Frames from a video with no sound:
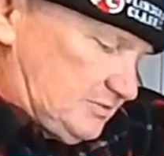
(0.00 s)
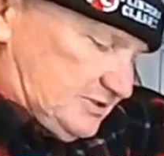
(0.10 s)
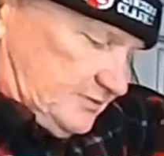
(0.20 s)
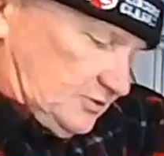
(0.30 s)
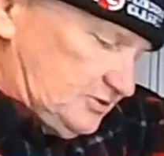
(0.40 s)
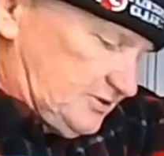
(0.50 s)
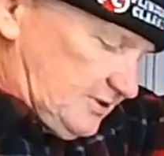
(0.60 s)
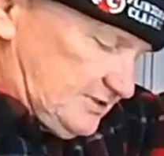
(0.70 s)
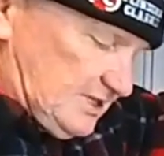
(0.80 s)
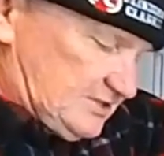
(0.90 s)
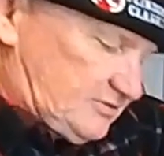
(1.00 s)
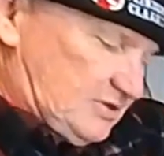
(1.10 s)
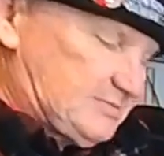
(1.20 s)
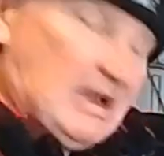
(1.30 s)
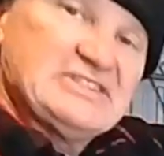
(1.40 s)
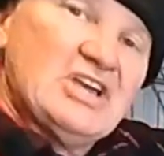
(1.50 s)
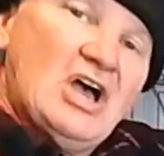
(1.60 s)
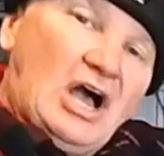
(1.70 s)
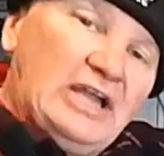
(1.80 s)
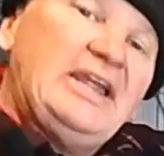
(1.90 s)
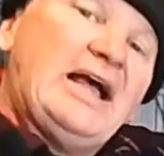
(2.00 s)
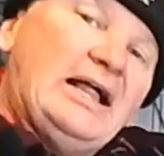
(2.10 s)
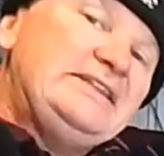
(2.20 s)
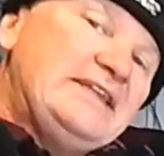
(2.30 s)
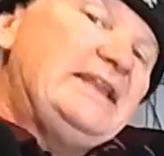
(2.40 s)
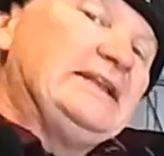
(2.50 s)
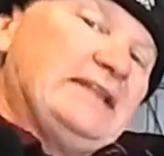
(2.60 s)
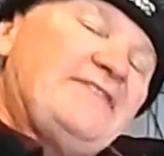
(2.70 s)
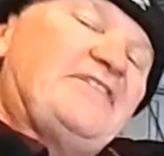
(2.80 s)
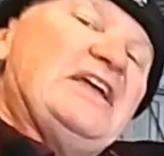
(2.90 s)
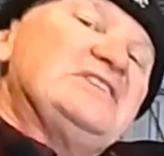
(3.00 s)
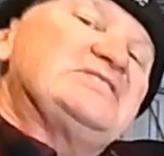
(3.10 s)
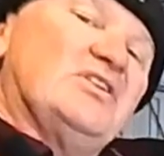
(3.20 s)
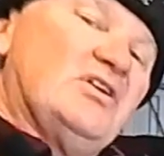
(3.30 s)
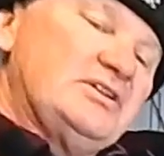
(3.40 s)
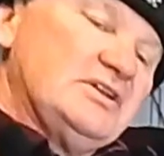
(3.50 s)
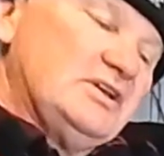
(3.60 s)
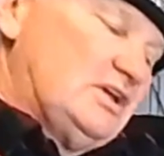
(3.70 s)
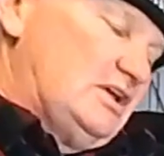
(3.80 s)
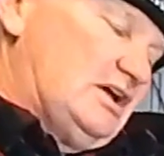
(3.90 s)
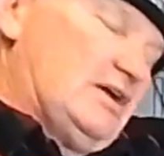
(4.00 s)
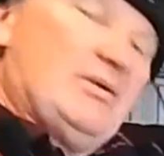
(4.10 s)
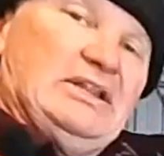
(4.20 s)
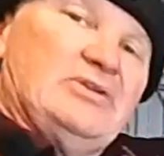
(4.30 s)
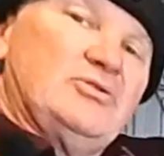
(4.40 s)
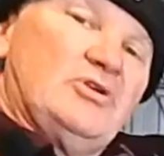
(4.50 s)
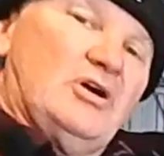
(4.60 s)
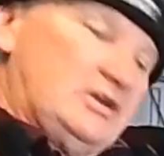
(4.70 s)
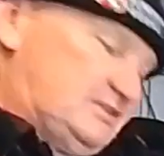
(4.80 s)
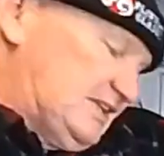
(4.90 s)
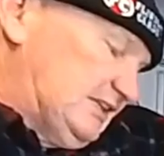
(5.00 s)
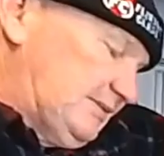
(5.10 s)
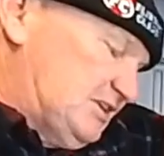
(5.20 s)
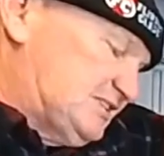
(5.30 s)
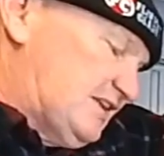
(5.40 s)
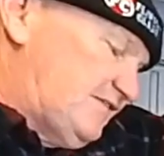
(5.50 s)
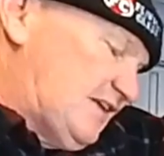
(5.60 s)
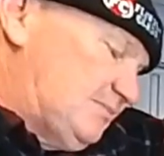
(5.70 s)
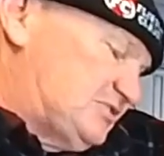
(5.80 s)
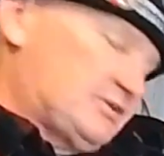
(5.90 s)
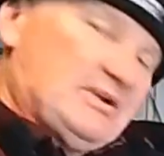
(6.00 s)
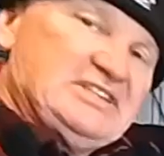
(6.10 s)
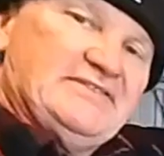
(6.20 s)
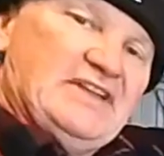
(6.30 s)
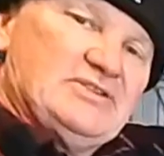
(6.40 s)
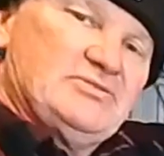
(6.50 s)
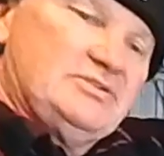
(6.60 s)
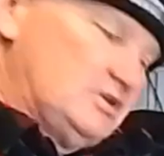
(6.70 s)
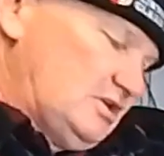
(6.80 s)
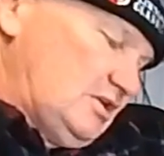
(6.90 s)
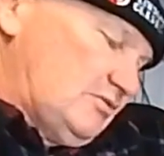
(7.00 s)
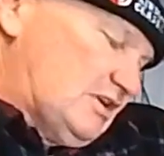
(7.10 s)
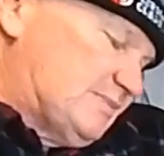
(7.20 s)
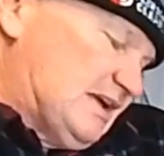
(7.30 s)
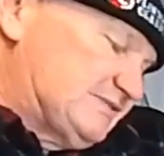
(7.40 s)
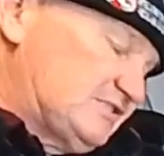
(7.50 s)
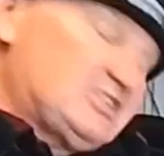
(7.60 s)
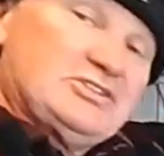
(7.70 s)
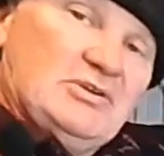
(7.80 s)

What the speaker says: source a set of crash bars. I only needed the left-hand side. We had a local guy selling me a set of Tenere 700 crash bars for just